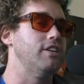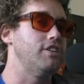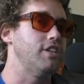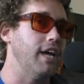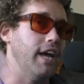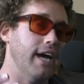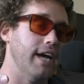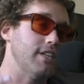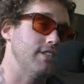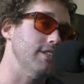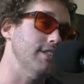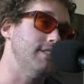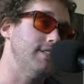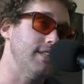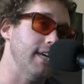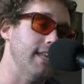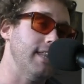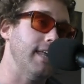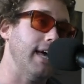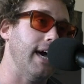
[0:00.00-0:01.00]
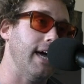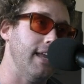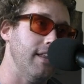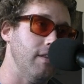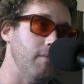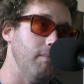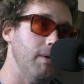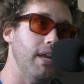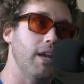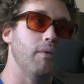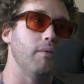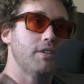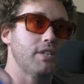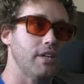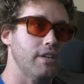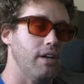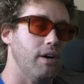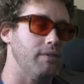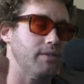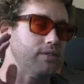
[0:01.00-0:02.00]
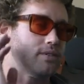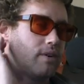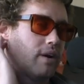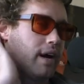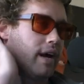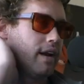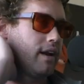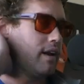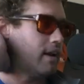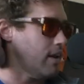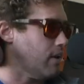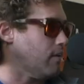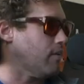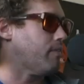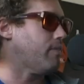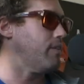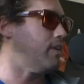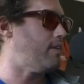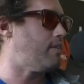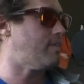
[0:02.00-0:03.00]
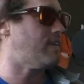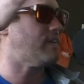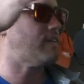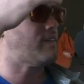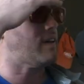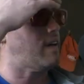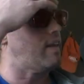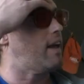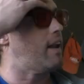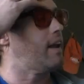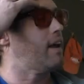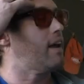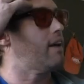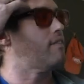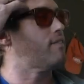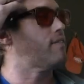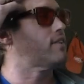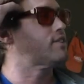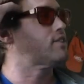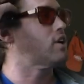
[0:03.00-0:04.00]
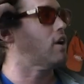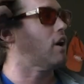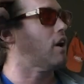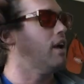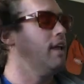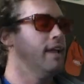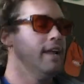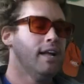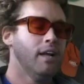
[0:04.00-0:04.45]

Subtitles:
And Jay actually said that in the meeting, which I thought was great. And he's going to say that again for sure.